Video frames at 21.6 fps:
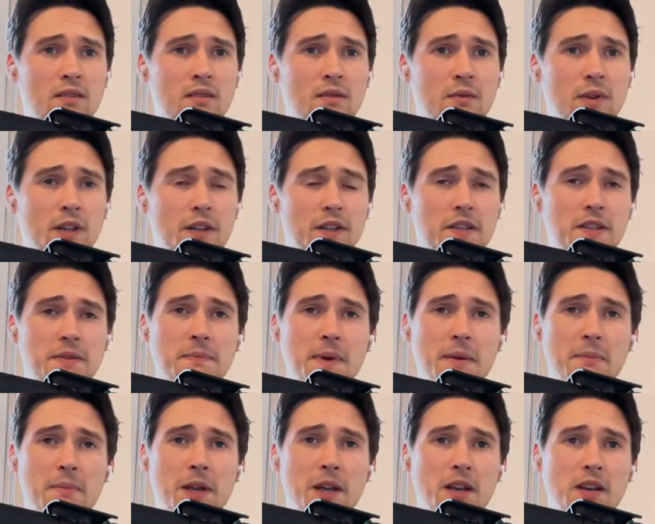While this
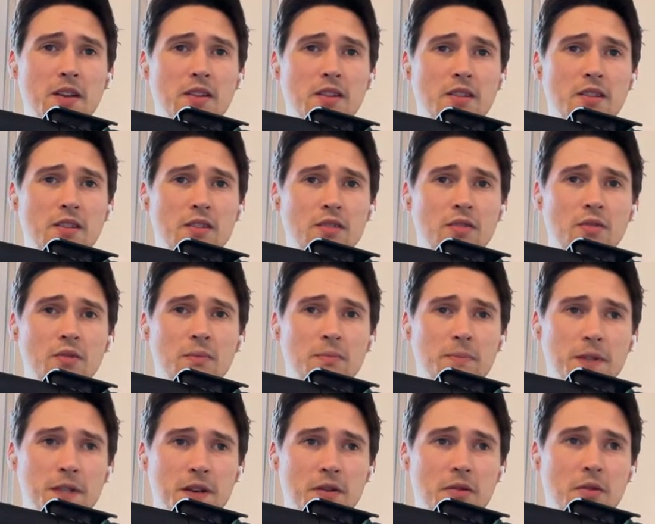may be a new in
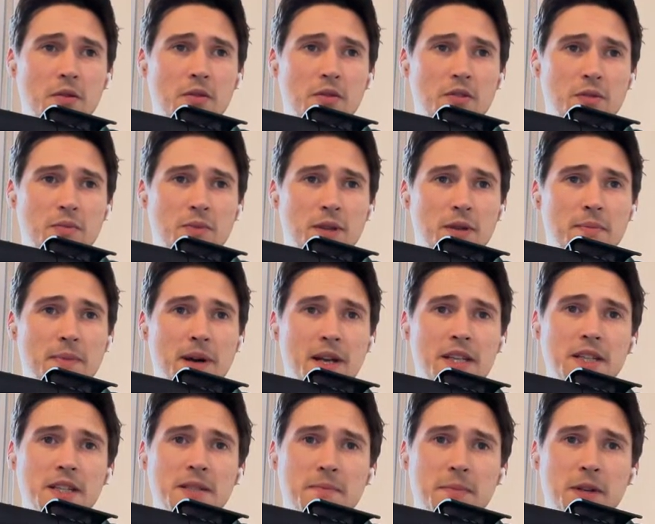psychology,
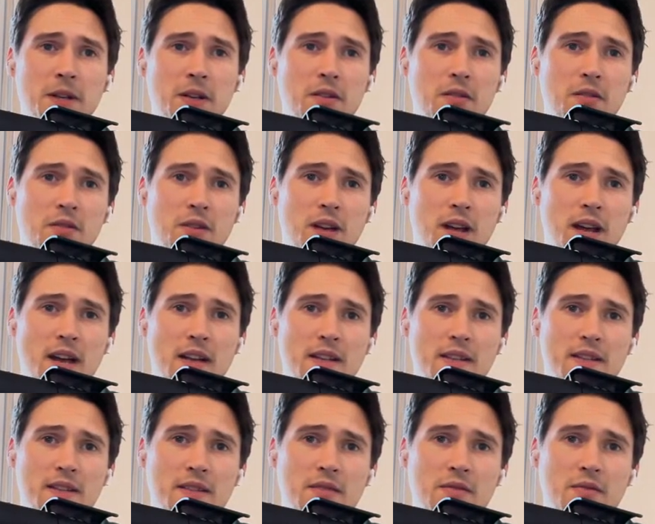mathematics pedagogy
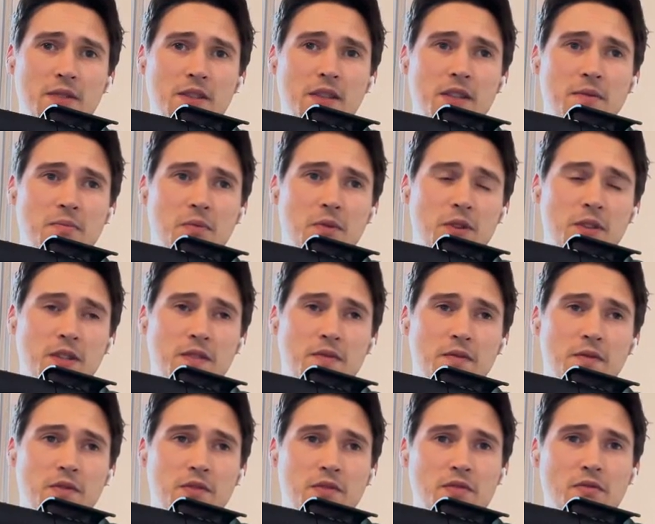has used this process
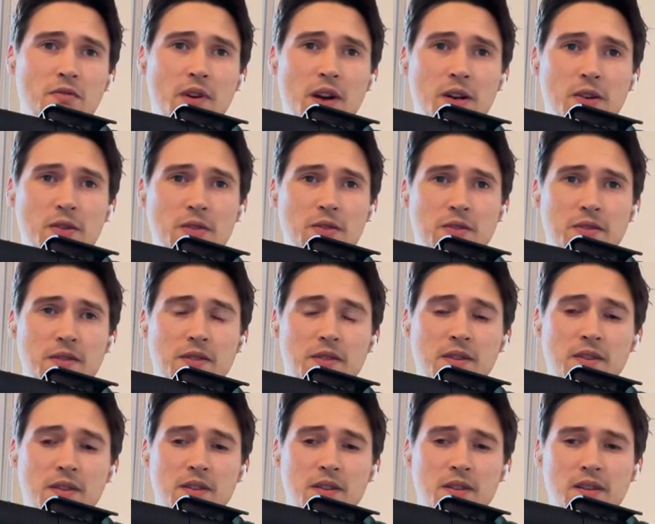for generations.
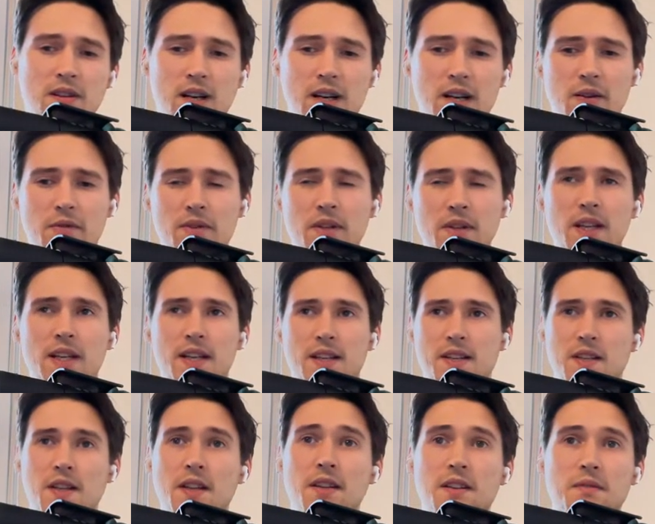I don't really
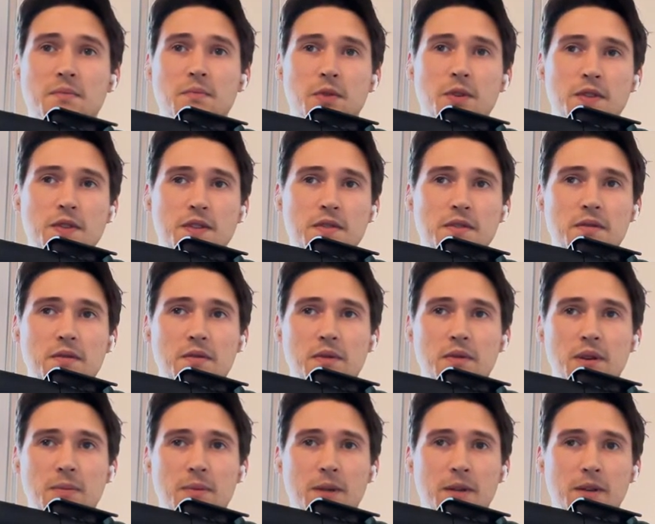understand this process.
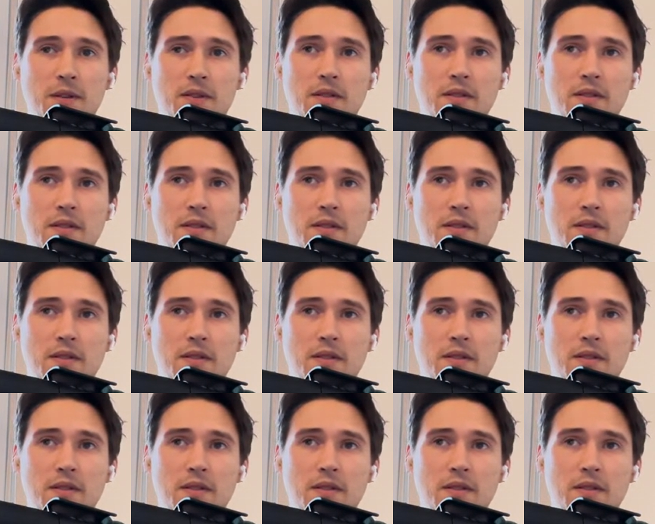What do you mean?